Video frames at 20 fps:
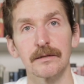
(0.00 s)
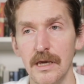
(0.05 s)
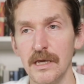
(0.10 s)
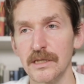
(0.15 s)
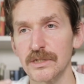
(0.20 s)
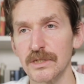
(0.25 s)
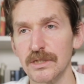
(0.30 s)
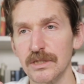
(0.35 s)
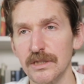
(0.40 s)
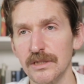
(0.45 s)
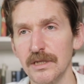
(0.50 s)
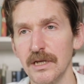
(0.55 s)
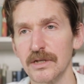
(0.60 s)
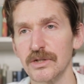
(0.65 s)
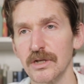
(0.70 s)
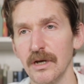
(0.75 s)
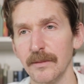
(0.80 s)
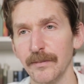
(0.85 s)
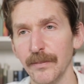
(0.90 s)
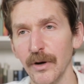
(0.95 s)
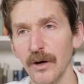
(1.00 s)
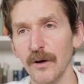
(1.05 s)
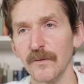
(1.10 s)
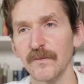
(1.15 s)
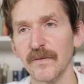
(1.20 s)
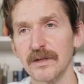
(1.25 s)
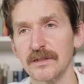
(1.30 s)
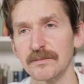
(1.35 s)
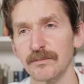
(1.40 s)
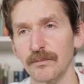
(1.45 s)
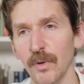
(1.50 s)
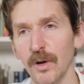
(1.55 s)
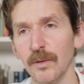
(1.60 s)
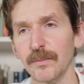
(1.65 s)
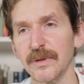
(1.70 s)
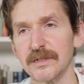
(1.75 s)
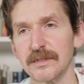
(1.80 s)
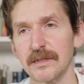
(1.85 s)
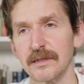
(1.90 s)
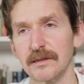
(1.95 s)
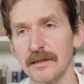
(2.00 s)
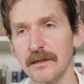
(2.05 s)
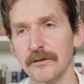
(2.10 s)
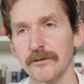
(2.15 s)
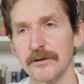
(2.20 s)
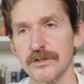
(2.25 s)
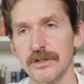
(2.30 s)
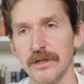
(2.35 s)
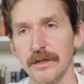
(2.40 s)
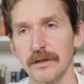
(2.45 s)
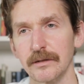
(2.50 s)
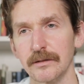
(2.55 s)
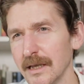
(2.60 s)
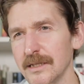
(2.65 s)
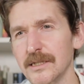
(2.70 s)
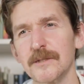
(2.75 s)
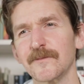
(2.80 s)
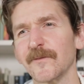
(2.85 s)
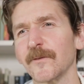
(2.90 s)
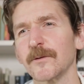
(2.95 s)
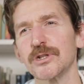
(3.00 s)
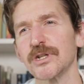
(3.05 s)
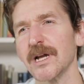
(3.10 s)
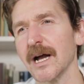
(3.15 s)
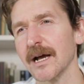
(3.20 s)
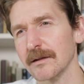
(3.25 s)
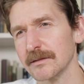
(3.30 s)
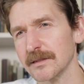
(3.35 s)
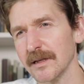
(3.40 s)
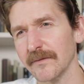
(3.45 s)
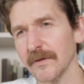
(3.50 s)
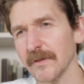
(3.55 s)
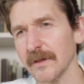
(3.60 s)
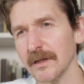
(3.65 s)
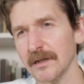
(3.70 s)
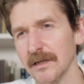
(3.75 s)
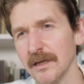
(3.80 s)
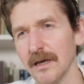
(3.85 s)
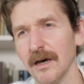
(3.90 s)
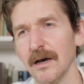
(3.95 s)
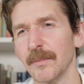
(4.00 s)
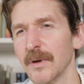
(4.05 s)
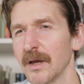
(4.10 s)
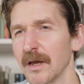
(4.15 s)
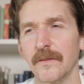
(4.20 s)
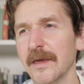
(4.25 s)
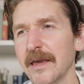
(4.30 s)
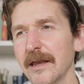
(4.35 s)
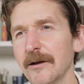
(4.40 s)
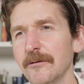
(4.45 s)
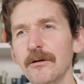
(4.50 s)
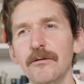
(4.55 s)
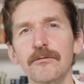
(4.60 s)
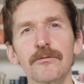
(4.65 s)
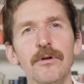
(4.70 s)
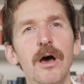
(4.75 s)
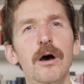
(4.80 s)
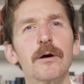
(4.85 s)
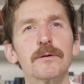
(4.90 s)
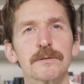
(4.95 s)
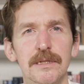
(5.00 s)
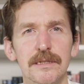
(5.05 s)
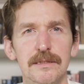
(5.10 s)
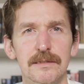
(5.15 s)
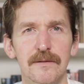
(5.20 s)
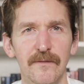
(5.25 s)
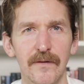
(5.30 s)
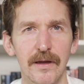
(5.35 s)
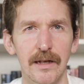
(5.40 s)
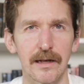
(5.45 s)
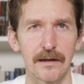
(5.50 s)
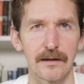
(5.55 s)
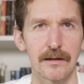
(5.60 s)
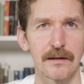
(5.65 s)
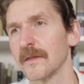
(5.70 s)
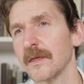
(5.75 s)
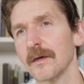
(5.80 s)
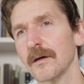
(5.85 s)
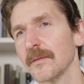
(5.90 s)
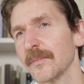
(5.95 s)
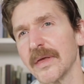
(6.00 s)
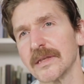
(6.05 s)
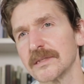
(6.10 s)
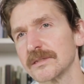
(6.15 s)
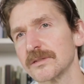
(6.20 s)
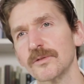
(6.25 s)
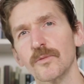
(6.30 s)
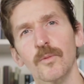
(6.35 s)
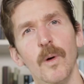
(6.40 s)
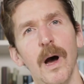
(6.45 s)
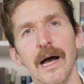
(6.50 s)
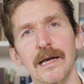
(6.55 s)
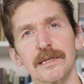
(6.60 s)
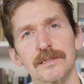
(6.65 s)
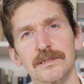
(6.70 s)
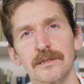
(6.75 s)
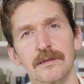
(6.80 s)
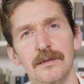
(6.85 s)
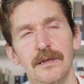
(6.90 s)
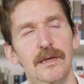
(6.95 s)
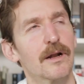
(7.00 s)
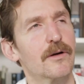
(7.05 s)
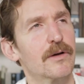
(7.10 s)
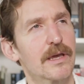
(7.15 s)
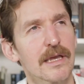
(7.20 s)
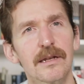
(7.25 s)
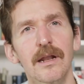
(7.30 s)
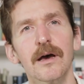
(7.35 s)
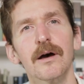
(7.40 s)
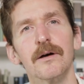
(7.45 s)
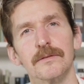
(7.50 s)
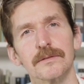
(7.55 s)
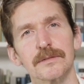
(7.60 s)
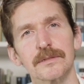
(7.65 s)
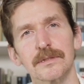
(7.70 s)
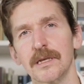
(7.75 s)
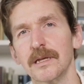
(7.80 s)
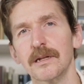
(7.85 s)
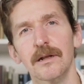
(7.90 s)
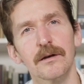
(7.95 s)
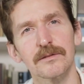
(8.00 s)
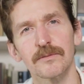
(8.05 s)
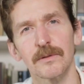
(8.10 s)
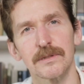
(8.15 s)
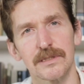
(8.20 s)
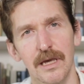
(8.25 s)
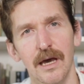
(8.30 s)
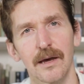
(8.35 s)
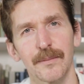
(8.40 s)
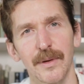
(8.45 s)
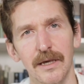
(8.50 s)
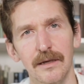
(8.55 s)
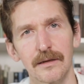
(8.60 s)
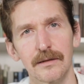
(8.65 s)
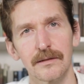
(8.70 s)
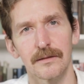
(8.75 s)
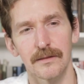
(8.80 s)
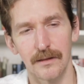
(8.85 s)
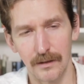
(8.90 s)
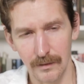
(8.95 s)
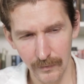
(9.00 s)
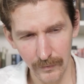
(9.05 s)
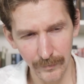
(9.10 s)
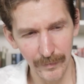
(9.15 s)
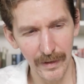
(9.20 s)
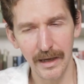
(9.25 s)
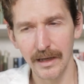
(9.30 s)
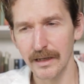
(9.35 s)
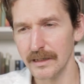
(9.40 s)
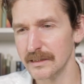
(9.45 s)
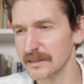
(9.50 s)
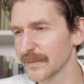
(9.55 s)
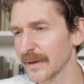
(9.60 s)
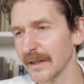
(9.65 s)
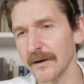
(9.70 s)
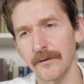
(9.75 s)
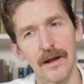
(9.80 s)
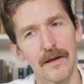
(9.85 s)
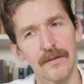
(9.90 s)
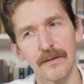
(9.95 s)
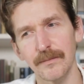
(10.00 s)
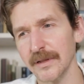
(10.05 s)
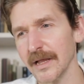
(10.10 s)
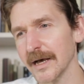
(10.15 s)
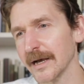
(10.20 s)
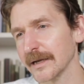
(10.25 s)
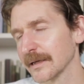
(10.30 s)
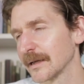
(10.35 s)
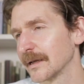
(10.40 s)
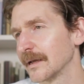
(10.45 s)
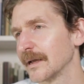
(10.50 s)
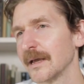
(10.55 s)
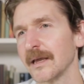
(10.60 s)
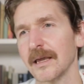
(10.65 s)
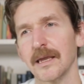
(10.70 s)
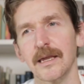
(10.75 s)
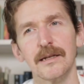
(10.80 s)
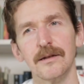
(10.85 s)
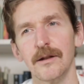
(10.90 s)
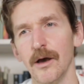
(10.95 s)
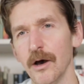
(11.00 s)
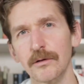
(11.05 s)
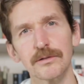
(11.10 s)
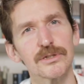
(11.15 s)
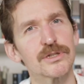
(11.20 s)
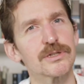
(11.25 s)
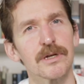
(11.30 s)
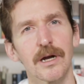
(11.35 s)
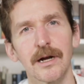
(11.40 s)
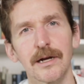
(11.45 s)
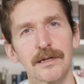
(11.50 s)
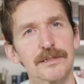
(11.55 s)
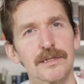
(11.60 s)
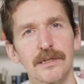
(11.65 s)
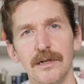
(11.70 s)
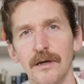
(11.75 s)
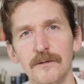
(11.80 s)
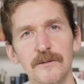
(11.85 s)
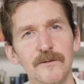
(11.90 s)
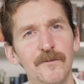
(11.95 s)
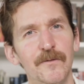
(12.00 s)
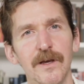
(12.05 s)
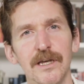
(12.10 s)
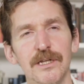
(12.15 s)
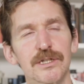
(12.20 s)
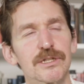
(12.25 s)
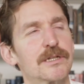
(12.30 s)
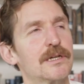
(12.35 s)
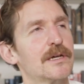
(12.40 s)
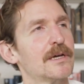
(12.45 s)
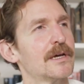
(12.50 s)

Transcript: It's just such a perfect moment in literature. It just foreshadows everything to come. The hero knows he's defeated. The old man's too wise to, you know, he knows what's coming. The old man has been around the block. He knows sharks, he knows fish.